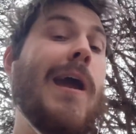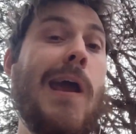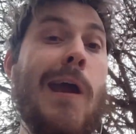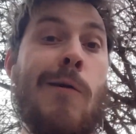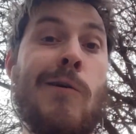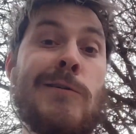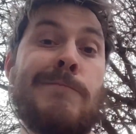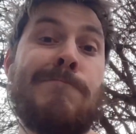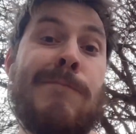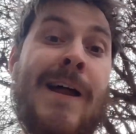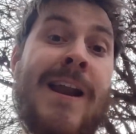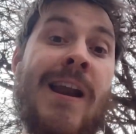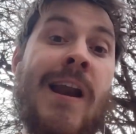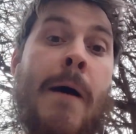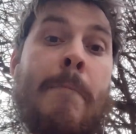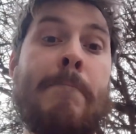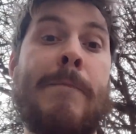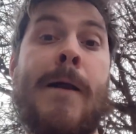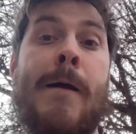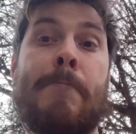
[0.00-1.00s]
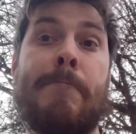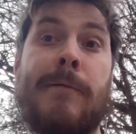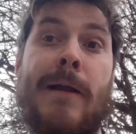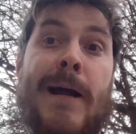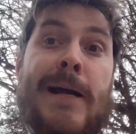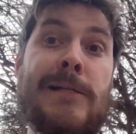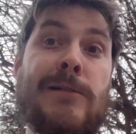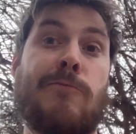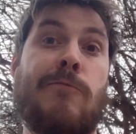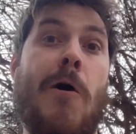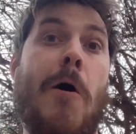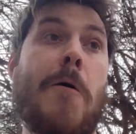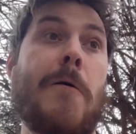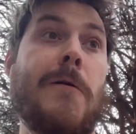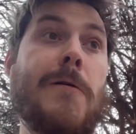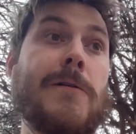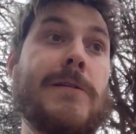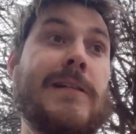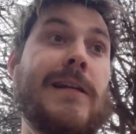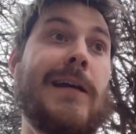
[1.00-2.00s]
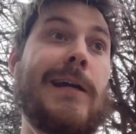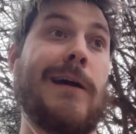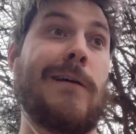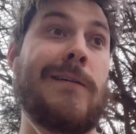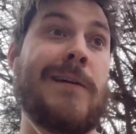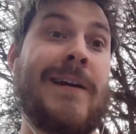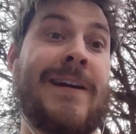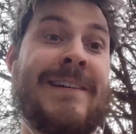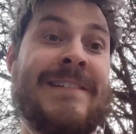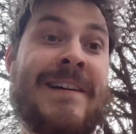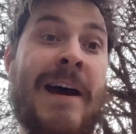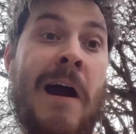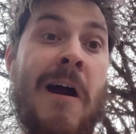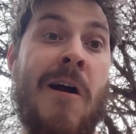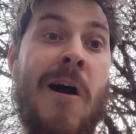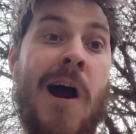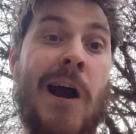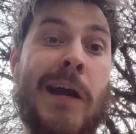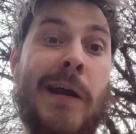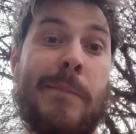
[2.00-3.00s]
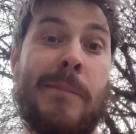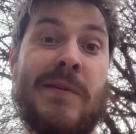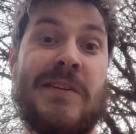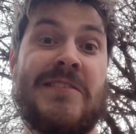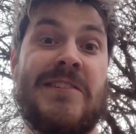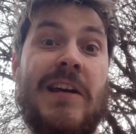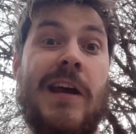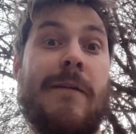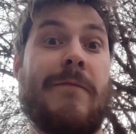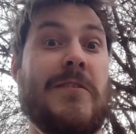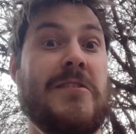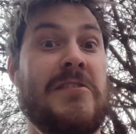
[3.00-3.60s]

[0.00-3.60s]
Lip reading: He was blended up in a plane's rotors and killed the entire occupancy of a